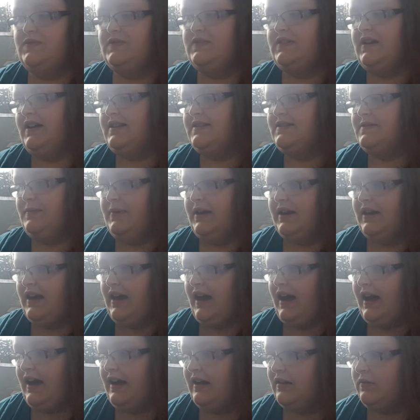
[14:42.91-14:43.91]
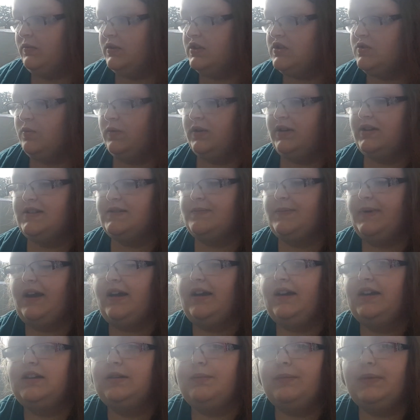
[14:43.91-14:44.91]
That's my cat. Which one is
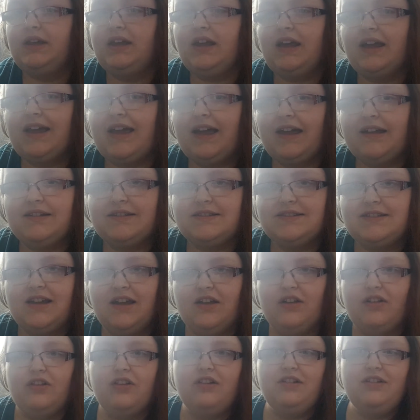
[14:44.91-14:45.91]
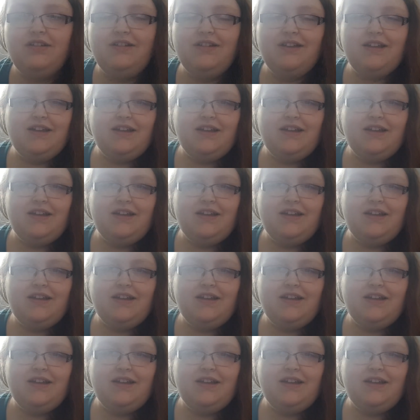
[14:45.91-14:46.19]
behind me? I can't tell.